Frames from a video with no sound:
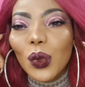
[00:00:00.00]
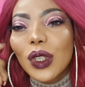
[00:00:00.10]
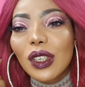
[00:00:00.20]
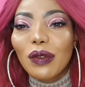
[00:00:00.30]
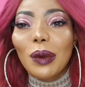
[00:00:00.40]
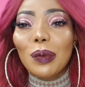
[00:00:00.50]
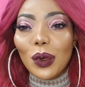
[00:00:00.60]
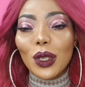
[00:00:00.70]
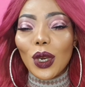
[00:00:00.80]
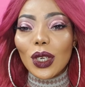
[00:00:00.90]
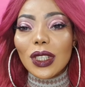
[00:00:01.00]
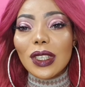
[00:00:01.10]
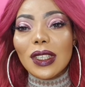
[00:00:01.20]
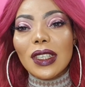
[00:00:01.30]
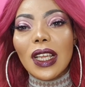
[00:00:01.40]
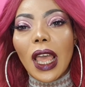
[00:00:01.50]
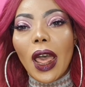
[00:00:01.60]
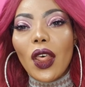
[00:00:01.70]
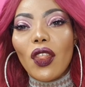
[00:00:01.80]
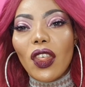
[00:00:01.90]
with different products,
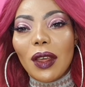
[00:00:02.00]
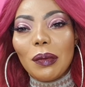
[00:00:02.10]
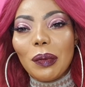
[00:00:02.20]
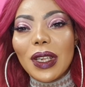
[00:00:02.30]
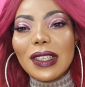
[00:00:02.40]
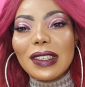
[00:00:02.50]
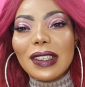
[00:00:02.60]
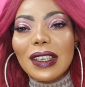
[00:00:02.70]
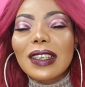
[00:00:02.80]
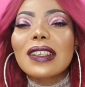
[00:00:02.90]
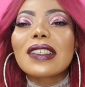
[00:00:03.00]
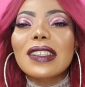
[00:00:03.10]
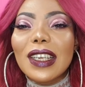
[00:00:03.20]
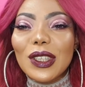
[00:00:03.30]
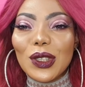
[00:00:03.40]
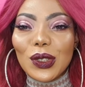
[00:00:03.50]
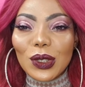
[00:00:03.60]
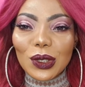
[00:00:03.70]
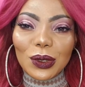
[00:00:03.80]
then please stay tuned.